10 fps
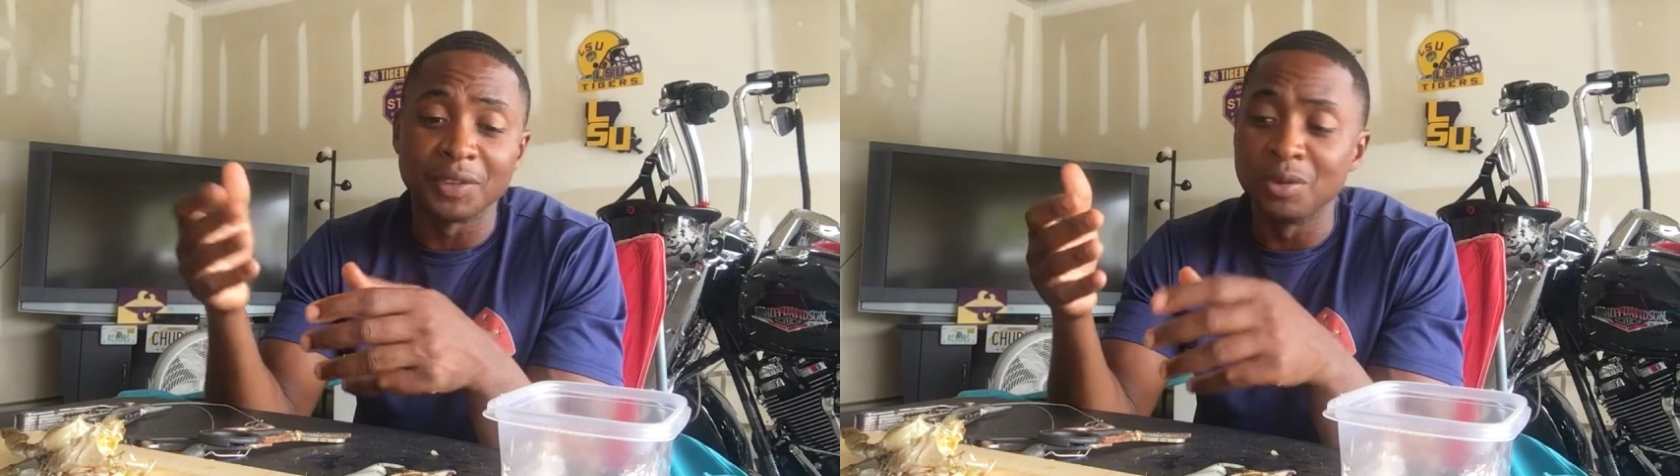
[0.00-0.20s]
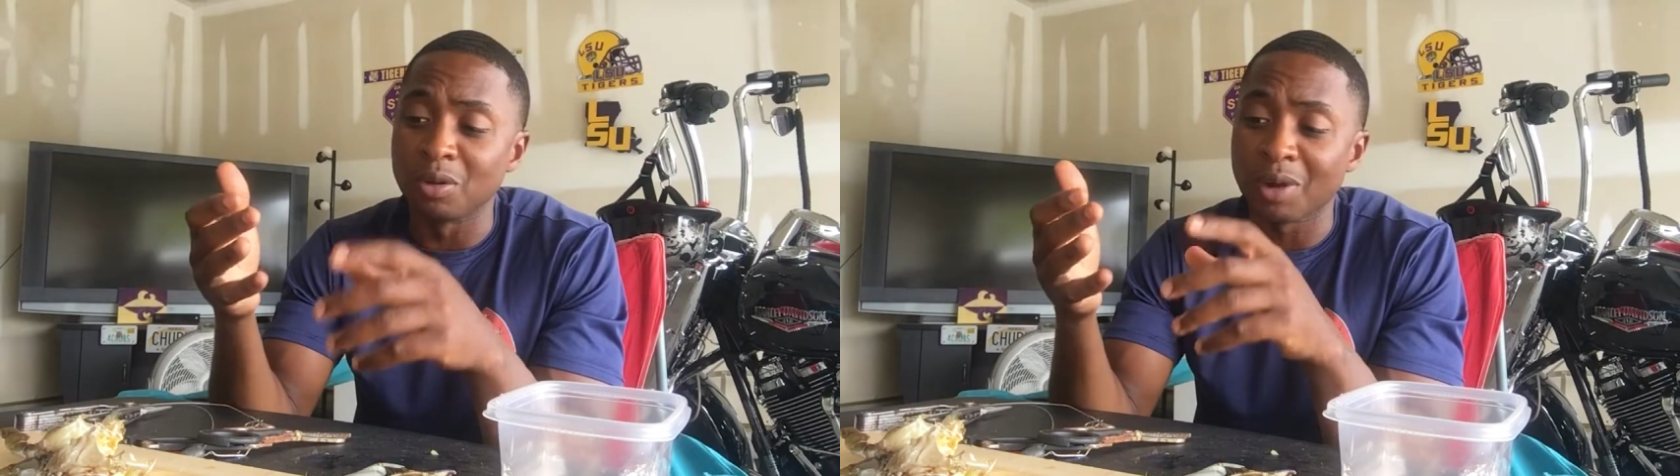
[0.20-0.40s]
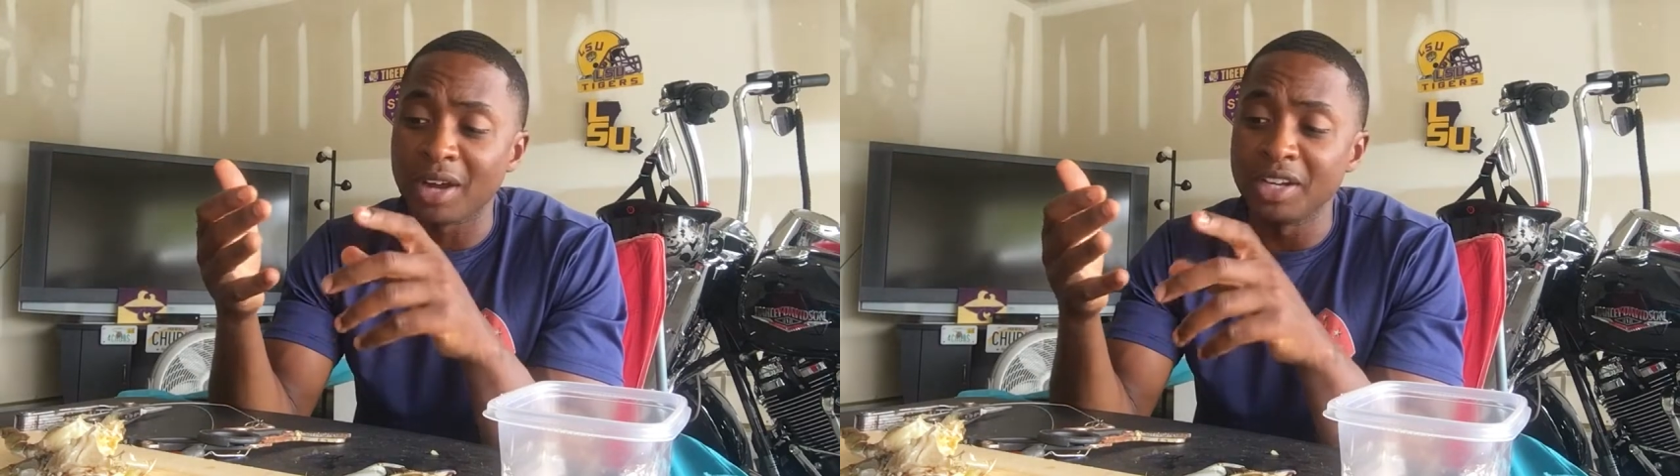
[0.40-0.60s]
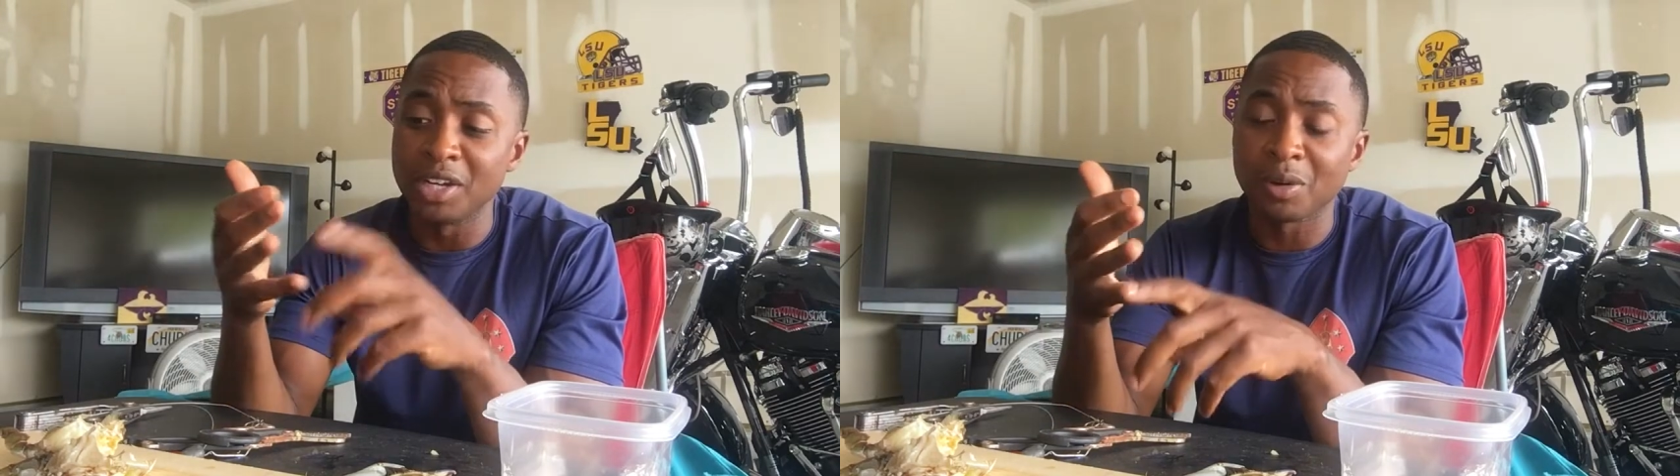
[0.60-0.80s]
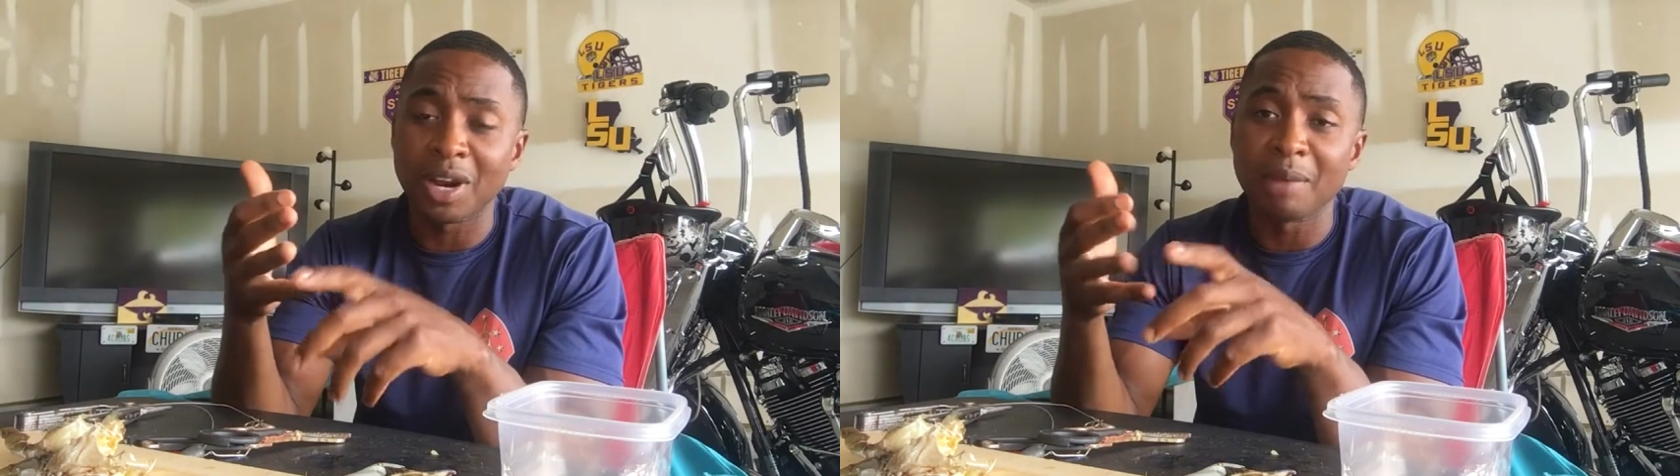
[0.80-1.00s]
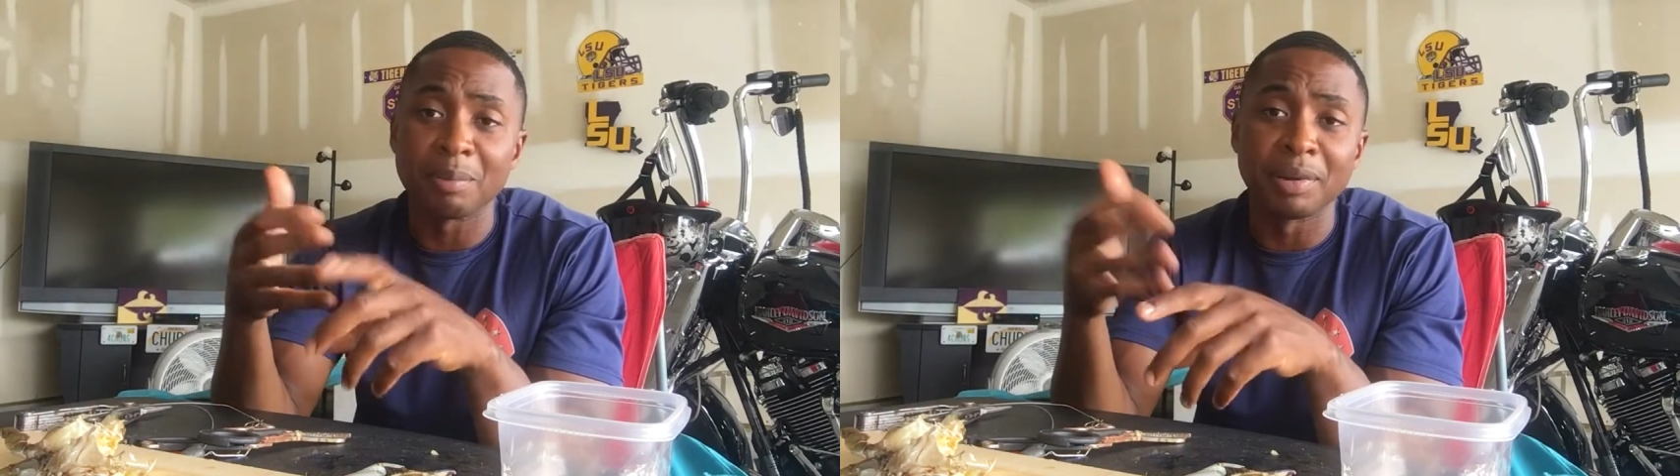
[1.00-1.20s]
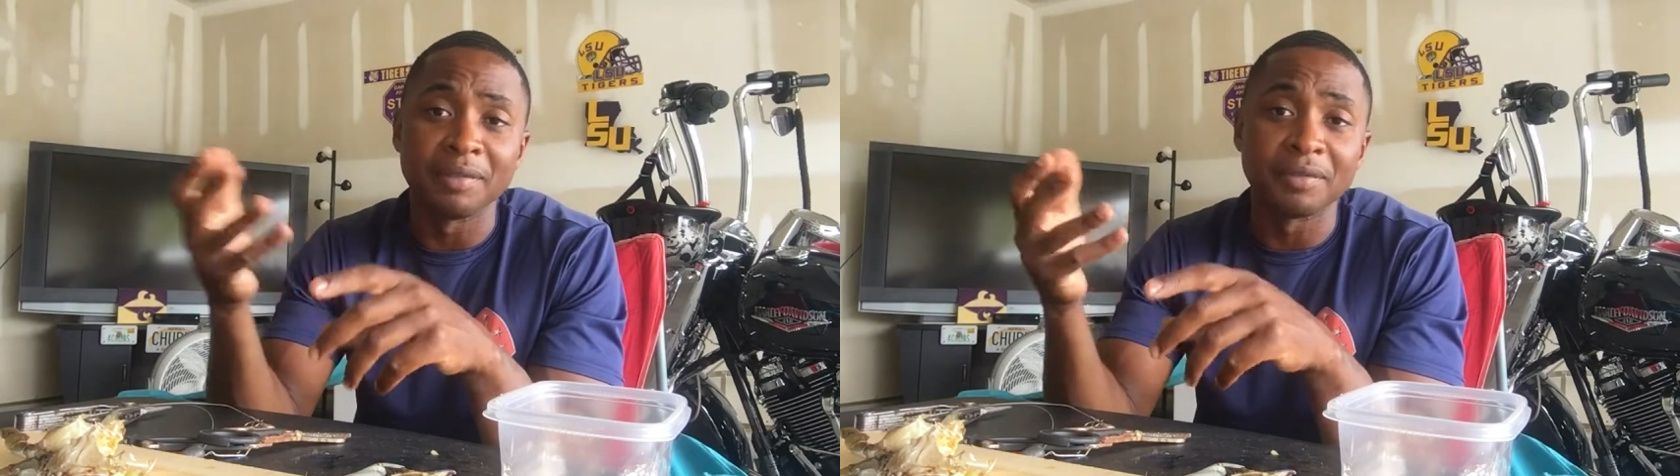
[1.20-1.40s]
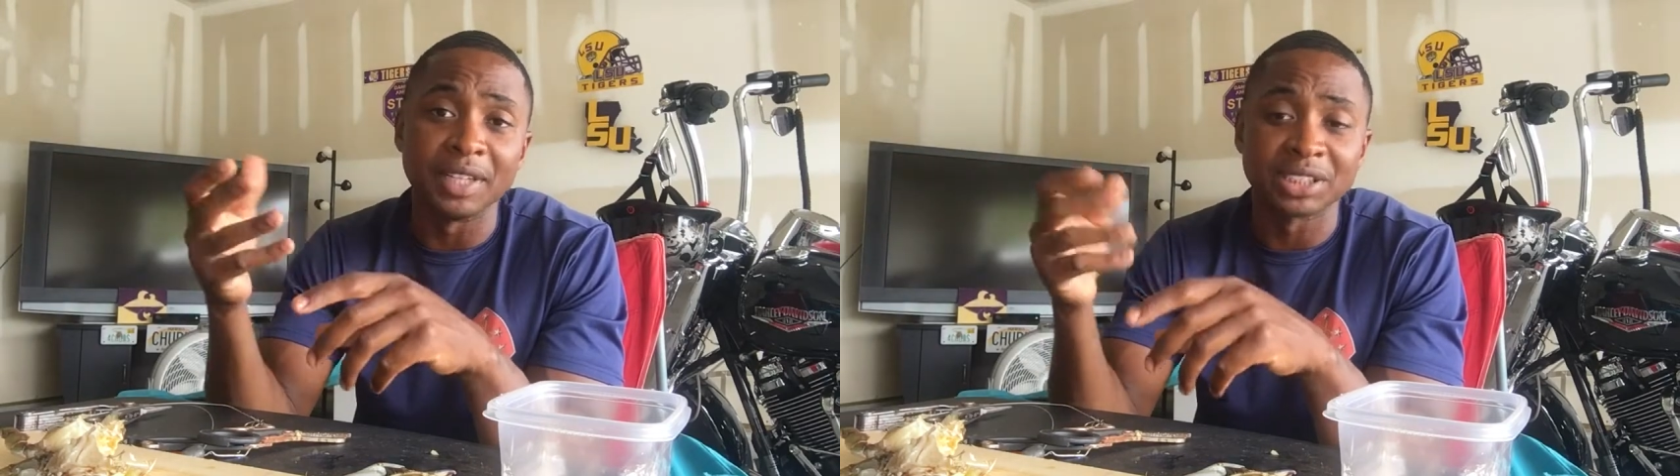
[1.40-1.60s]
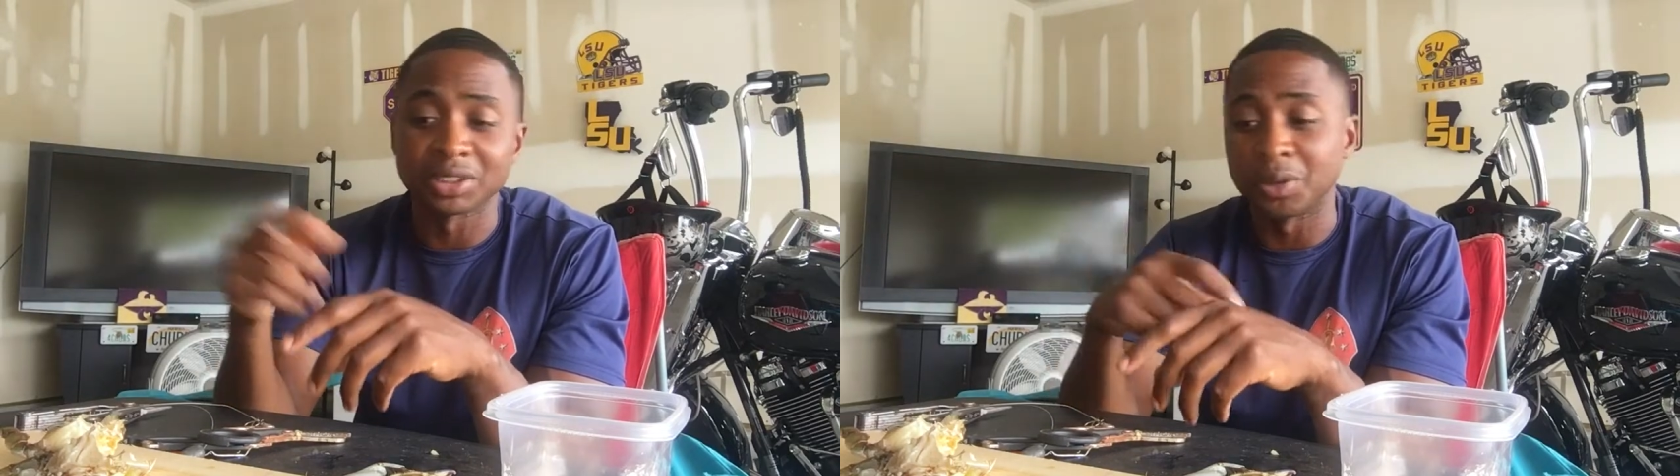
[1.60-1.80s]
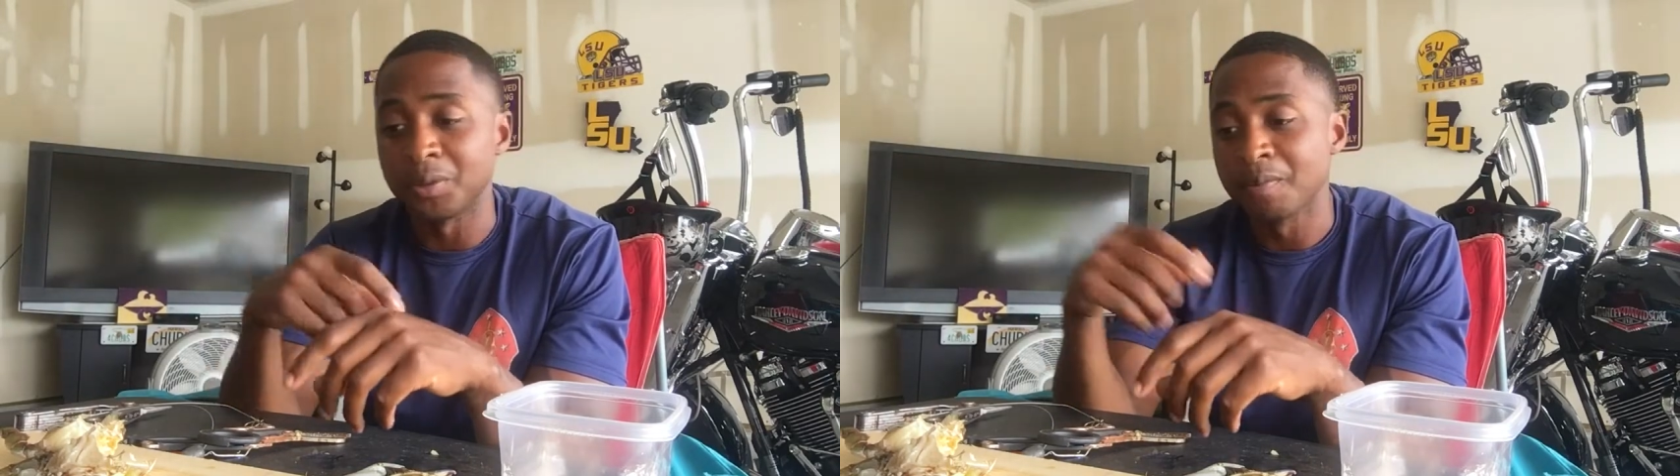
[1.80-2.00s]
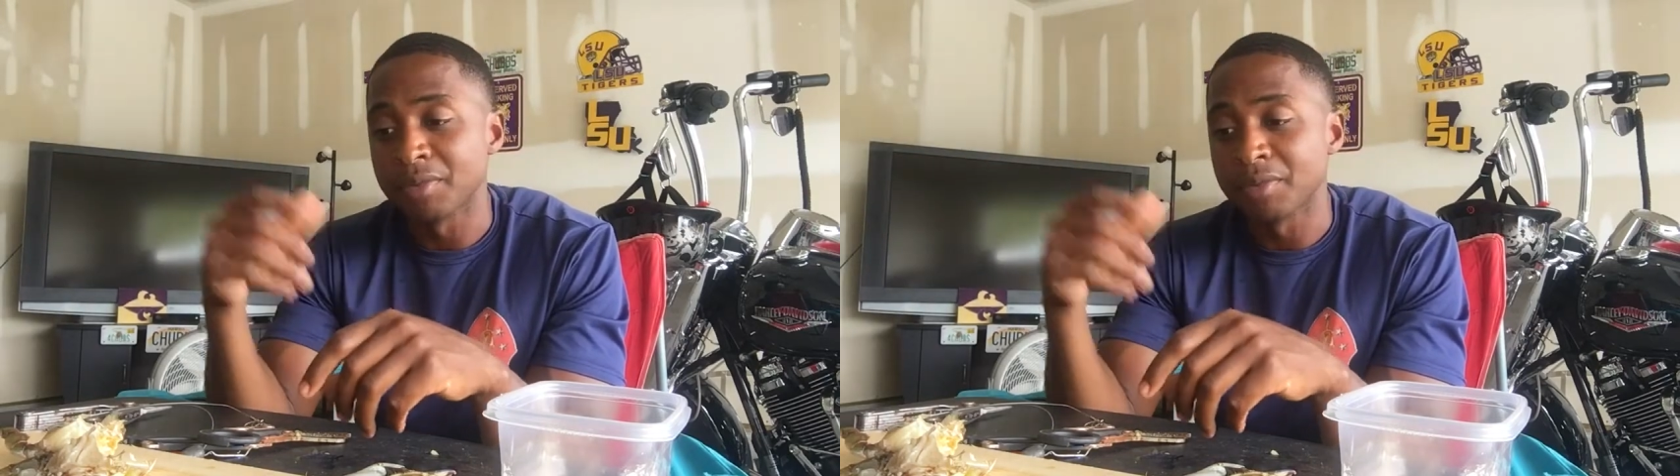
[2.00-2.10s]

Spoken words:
you around any crab or pinfish. So